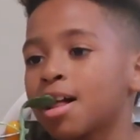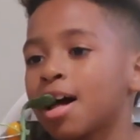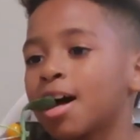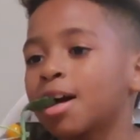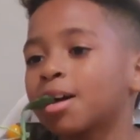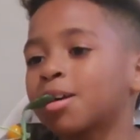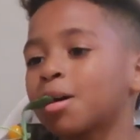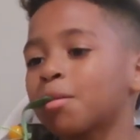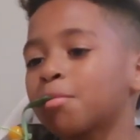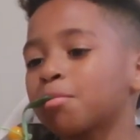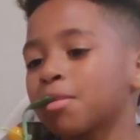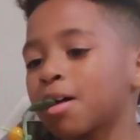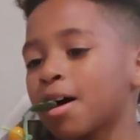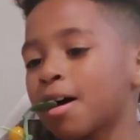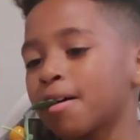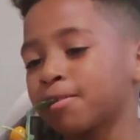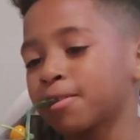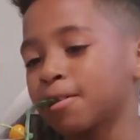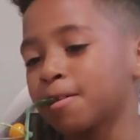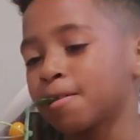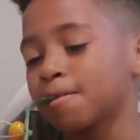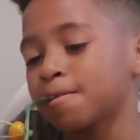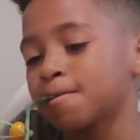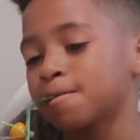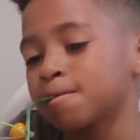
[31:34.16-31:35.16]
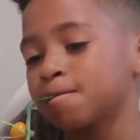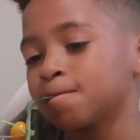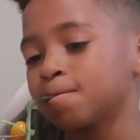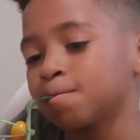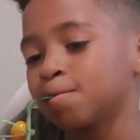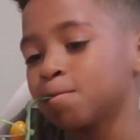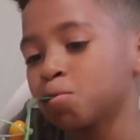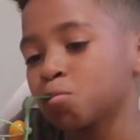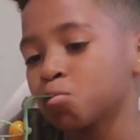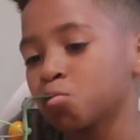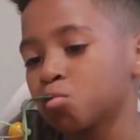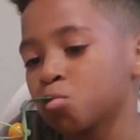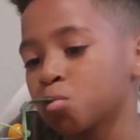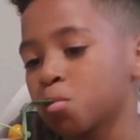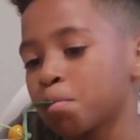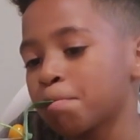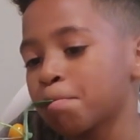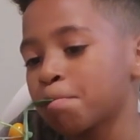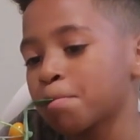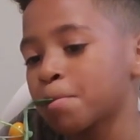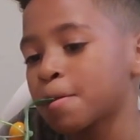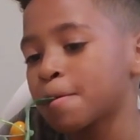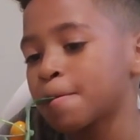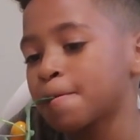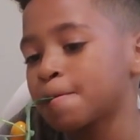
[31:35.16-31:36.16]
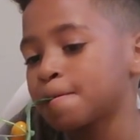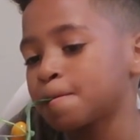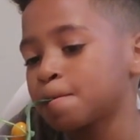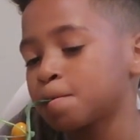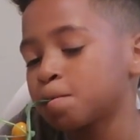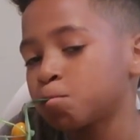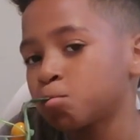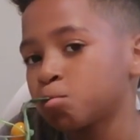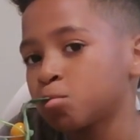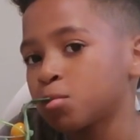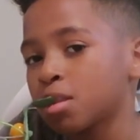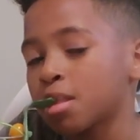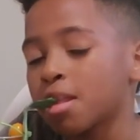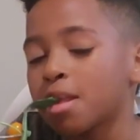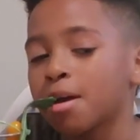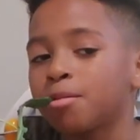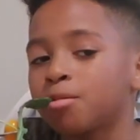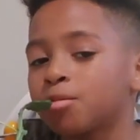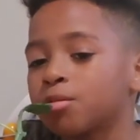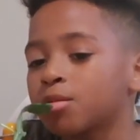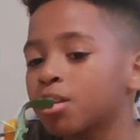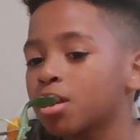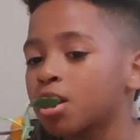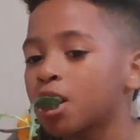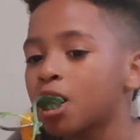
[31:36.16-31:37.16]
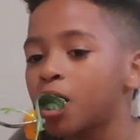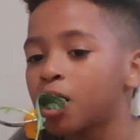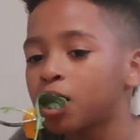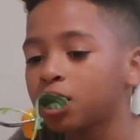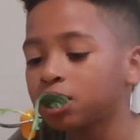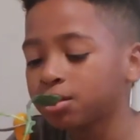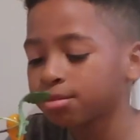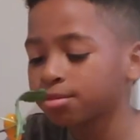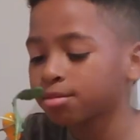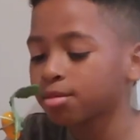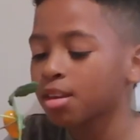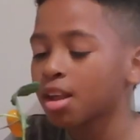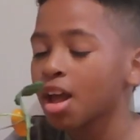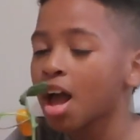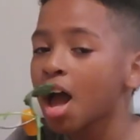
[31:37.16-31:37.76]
I kept laughing. What? What did you do? You had, what is